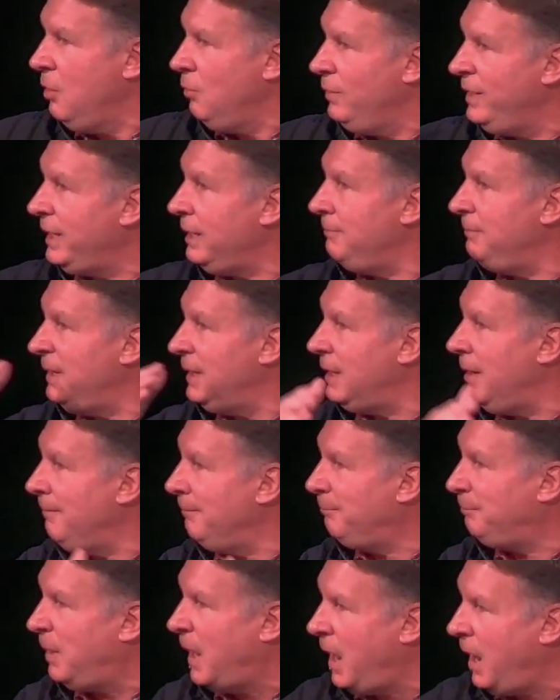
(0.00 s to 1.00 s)
We can
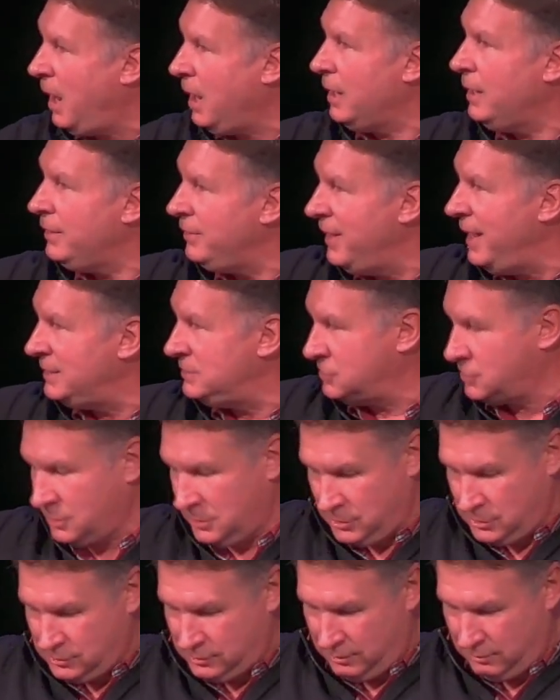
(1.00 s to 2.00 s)
become part of that
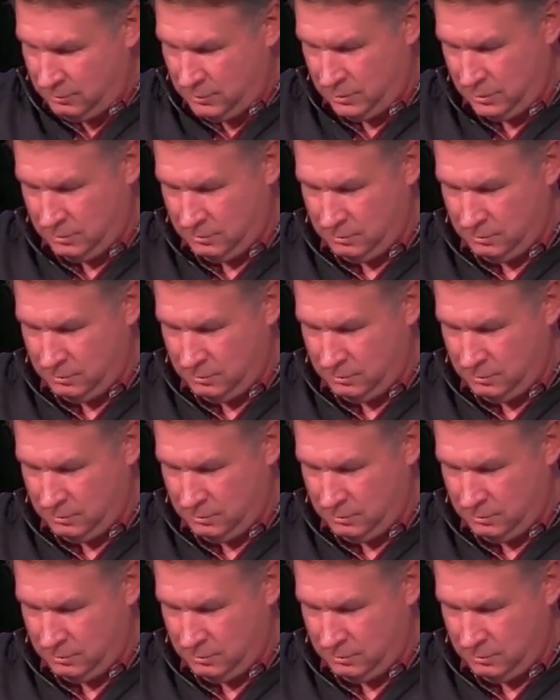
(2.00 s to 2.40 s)
surgery room.